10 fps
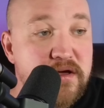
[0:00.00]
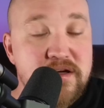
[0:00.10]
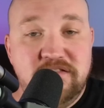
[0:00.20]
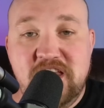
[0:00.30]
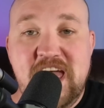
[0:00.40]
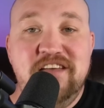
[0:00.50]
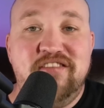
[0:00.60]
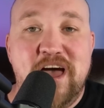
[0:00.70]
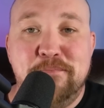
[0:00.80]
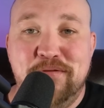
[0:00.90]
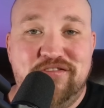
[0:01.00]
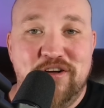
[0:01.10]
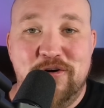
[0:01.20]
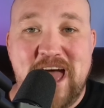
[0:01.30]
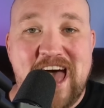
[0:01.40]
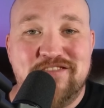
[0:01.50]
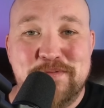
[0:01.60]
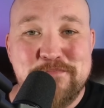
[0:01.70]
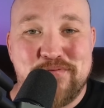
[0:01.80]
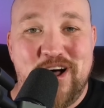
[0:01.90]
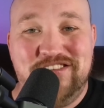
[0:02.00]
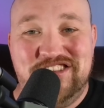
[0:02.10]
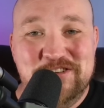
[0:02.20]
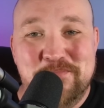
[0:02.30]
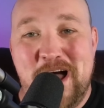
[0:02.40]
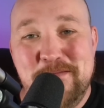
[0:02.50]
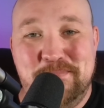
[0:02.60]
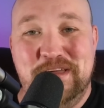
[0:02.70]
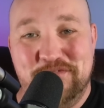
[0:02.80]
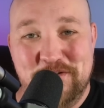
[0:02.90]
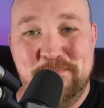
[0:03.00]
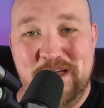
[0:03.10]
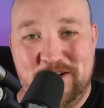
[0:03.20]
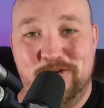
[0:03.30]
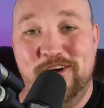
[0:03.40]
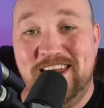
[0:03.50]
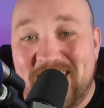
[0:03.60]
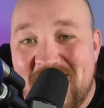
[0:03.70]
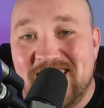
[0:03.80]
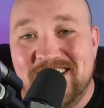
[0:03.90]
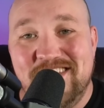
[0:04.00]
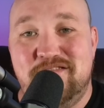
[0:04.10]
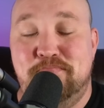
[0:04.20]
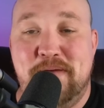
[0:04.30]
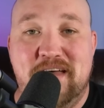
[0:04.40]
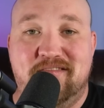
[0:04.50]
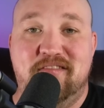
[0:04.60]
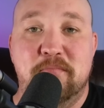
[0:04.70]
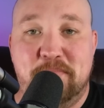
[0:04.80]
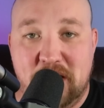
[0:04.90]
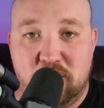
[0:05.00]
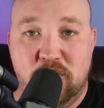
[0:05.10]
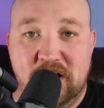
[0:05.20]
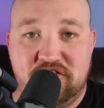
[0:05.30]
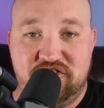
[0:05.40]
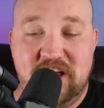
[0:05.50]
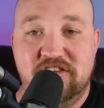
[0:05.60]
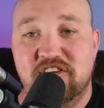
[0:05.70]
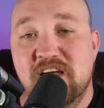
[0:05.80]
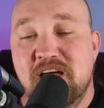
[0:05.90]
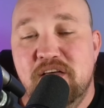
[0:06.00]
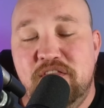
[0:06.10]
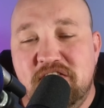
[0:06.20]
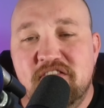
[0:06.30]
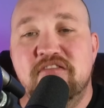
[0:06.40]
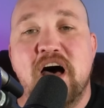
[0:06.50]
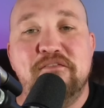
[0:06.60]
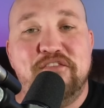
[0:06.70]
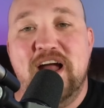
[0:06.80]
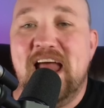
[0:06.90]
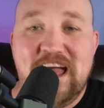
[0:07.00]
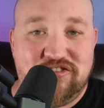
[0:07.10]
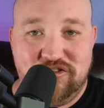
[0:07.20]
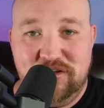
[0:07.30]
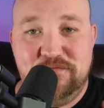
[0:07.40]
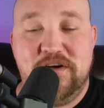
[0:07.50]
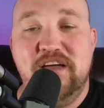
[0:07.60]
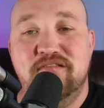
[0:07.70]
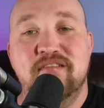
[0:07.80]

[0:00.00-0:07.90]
Today's episode has been brought to you by Beaver Bitcoin, Canada's best Bitcoin exchange. This is not financial advice,